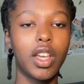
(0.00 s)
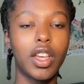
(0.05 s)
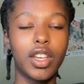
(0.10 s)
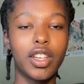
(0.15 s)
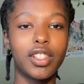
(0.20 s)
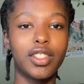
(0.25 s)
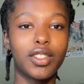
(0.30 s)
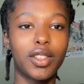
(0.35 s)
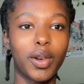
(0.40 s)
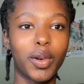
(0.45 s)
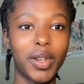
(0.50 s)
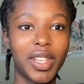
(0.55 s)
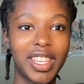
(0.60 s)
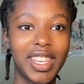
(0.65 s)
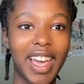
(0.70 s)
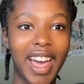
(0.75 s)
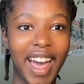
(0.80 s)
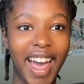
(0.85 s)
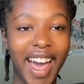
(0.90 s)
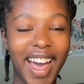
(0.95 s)
So
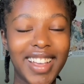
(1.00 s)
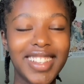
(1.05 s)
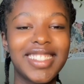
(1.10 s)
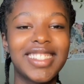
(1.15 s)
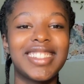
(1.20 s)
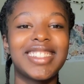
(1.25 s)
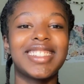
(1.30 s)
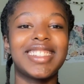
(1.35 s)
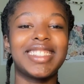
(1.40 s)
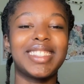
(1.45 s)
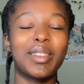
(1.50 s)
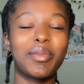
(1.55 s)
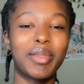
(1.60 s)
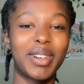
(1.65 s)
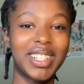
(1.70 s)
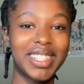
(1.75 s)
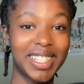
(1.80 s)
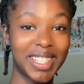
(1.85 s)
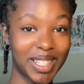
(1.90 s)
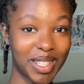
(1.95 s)
he asked the
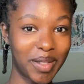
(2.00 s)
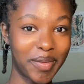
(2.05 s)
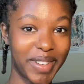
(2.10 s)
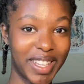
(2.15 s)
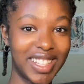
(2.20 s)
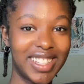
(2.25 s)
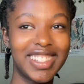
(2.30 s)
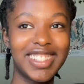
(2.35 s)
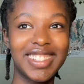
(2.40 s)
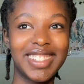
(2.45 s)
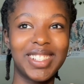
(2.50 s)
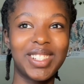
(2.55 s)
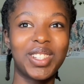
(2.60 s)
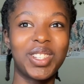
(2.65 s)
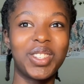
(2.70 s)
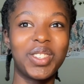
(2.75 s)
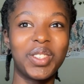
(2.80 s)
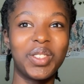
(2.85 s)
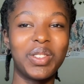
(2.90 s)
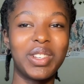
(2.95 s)
participants
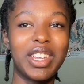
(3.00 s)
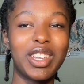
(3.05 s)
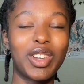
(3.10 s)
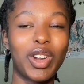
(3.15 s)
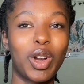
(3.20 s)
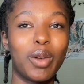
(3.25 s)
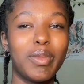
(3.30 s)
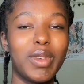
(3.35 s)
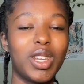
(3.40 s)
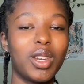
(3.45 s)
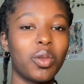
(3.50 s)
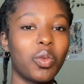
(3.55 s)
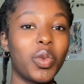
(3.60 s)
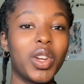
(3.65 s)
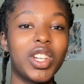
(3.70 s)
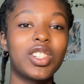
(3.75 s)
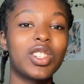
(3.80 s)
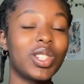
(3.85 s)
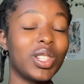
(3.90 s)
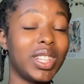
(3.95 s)
to determine
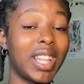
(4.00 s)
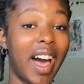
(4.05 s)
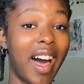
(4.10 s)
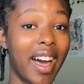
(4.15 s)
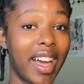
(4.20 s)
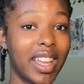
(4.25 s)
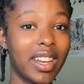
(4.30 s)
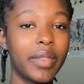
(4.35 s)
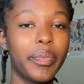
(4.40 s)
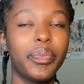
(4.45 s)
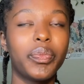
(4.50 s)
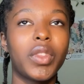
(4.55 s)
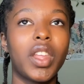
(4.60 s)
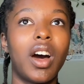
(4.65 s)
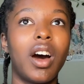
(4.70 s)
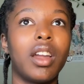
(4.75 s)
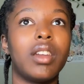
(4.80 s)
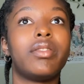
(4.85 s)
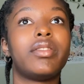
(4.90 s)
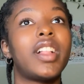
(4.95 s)
which line
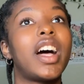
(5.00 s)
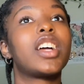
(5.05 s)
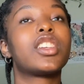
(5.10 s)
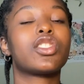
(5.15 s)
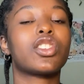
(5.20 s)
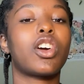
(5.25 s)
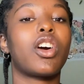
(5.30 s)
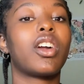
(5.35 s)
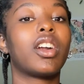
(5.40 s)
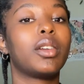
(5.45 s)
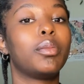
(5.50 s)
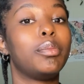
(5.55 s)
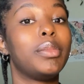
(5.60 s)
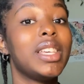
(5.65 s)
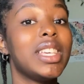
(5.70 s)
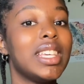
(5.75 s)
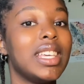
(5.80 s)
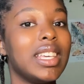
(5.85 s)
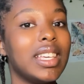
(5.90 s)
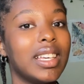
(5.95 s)
on flashcard
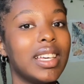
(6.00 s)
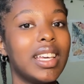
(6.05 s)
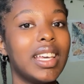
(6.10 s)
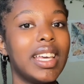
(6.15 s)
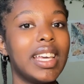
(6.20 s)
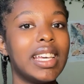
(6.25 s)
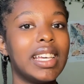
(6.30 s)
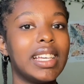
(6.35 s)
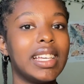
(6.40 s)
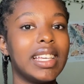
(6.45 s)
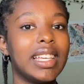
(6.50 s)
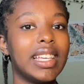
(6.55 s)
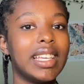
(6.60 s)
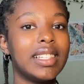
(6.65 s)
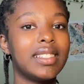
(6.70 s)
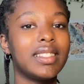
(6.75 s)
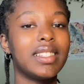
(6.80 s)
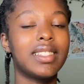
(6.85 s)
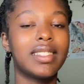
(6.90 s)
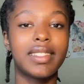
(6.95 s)
B
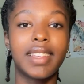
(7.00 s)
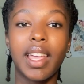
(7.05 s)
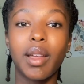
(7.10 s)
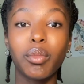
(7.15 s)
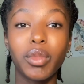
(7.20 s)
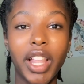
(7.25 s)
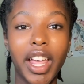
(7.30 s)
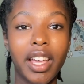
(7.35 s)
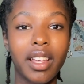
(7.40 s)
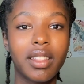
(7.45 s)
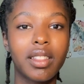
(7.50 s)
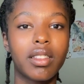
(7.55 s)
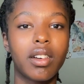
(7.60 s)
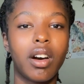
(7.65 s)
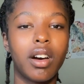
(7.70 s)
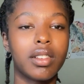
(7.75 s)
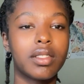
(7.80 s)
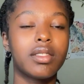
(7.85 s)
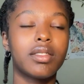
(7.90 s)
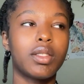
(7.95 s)
is the same length
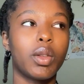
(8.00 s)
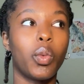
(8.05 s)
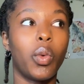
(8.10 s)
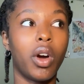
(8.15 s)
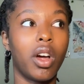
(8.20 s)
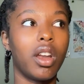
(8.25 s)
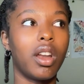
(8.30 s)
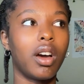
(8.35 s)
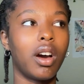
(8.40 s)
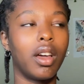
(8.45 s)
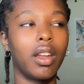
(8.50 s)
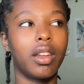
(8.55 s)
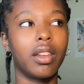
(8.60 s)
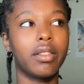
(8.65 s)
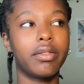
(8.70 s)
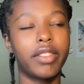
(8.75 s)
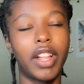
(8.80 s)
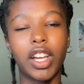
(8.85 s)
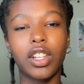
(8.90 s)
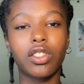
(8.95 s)
as the one on
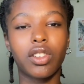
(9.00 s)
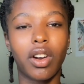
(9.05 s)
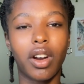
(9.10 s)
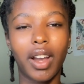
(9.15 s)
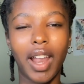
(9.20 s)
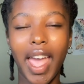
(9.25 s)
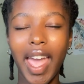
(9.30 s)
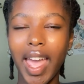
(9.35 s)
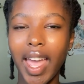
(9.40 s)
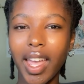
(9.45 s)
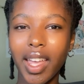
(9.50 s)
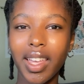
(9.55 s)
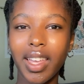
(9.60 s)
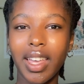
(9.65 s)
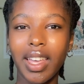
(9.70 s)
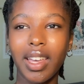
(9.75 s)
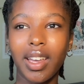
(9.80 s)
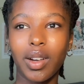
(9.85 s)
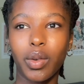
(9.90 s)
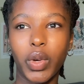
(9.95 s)
flashcard A,
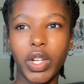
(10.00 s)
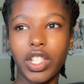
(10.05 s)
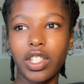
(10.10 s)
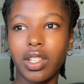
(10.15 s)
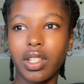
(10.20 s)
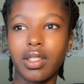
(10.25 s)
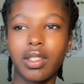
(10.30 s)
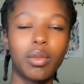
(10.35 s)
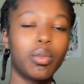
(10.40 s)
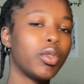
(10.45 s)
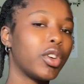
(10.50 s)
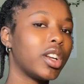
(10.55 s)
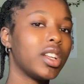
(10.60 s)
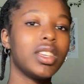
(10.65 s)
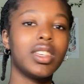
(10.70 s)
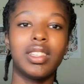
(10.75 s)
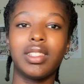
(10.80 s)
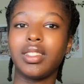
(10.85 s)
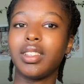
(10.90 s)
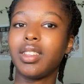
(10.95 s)
which is a pretty
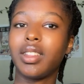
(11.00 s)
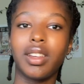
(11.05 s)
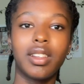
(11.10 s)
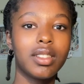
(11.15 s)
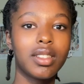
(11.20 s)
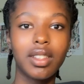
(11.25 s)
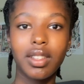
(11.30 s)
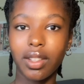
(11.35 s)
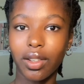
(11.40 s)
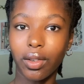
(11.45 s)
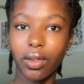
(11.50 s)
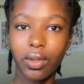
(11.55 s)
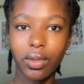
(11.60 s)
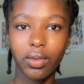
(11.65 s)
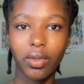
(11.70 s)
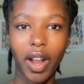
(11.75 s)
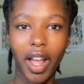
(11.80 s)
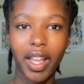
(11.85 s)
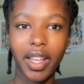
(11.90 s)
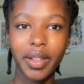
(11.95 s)
easy thing to do,
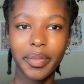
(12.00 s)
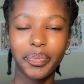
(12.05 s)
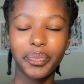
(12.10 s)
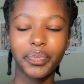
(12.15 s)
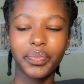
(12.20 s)
right?